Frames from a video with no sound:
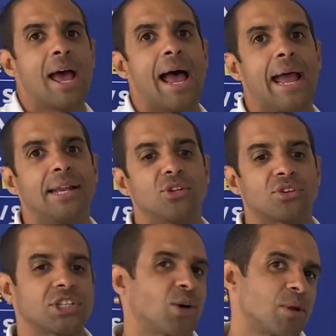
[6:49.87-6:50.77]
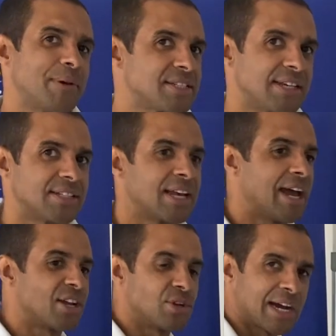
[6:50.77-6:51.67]
and you've sold a business
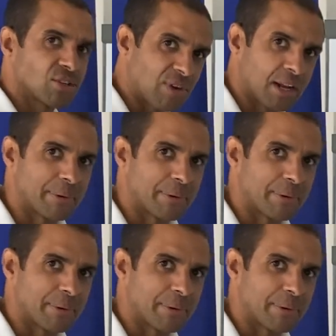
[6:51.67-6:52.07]
and you know how to run a